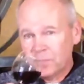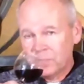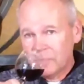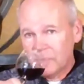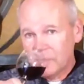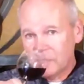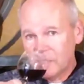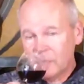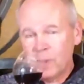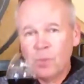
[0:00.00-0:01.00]
There's a little
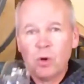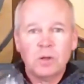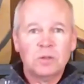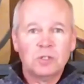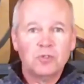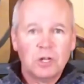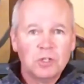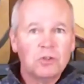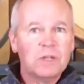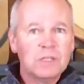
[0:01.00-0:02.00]
bit more structure and
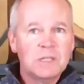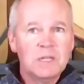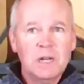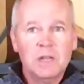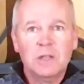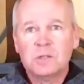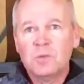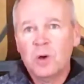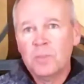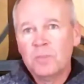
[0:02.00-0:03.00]
acidity to this one,
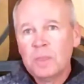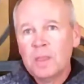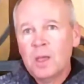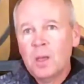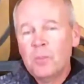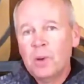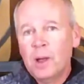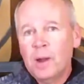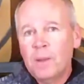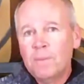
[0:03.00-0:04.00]
but
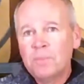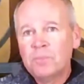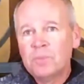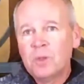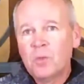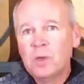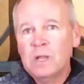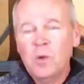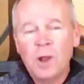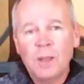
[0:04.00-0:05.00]
really what
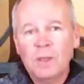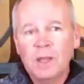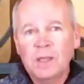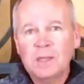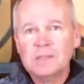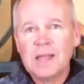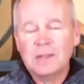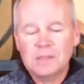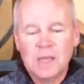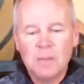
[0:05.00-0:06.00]
I'm getting is that
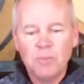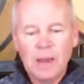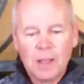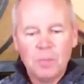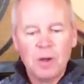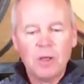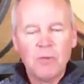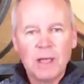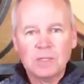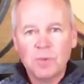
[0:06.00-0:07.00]
same blackberry
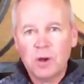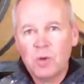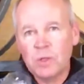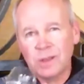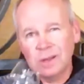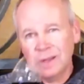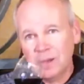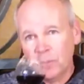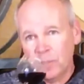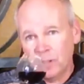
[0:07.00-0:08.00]
raspberry with a little
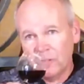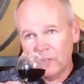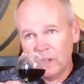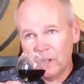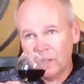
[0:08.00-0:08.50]
bit of vanilla.